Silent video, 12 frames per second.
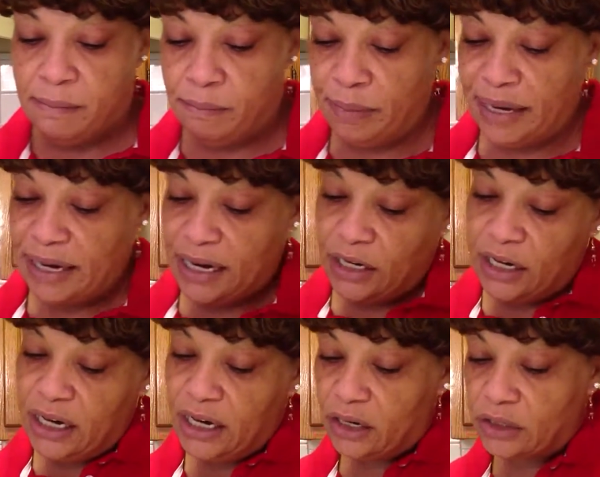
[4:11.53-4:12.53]
many
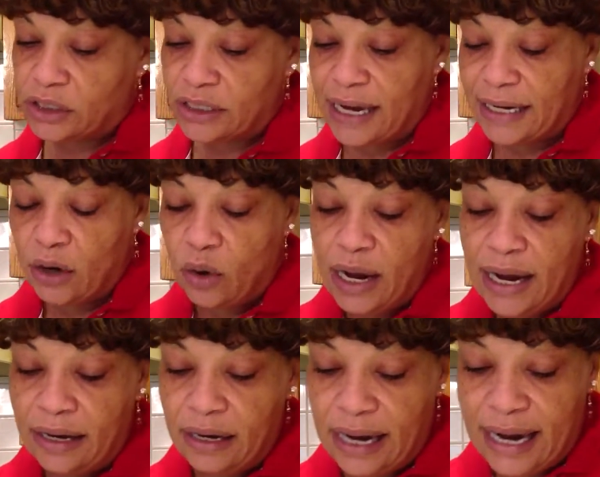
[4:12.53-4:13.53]
years,
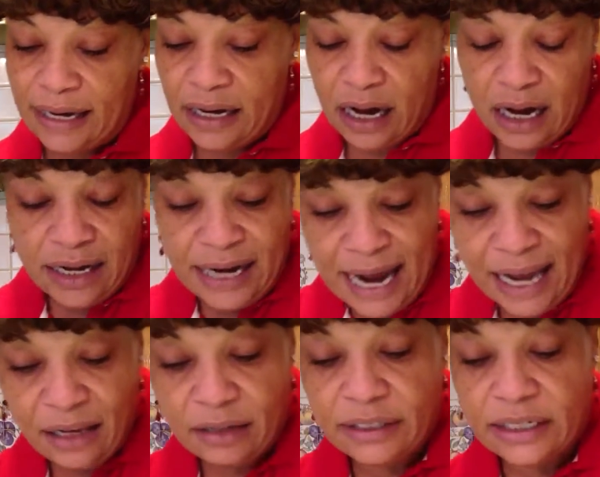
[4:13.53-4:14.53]

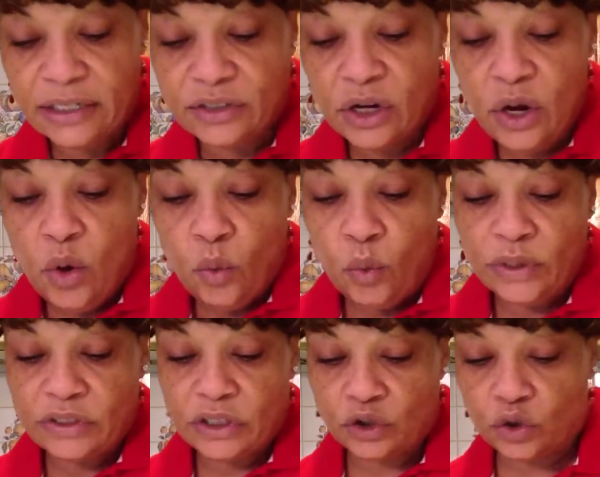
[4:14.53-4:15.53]
psychoanalysis
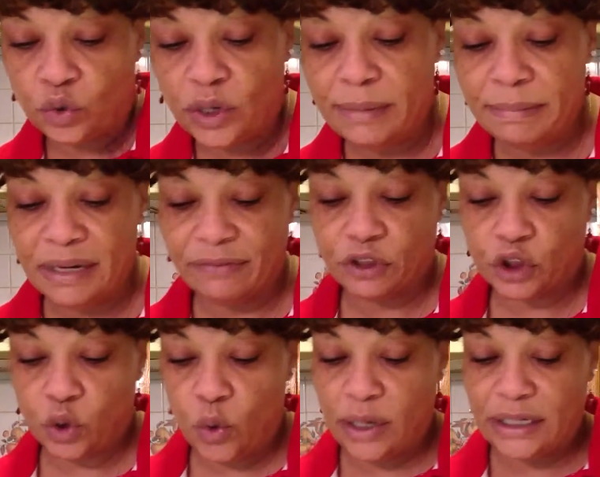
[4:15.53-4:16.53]
was the treatment of
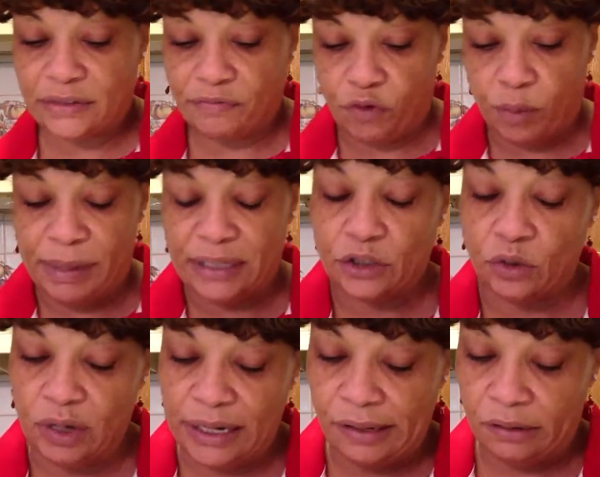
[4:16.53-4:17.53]
choice for
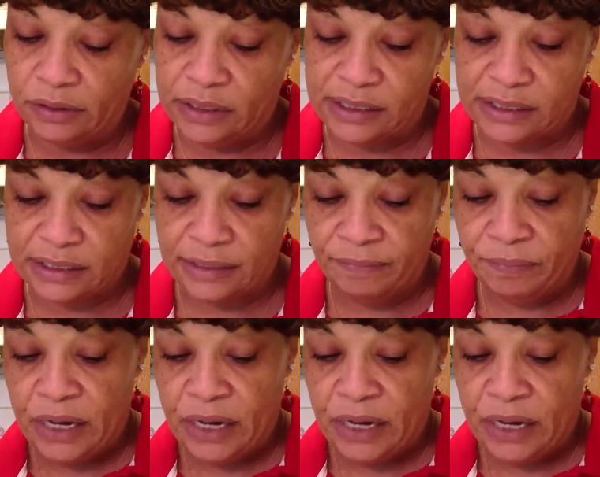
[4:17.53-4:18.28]
mental illness.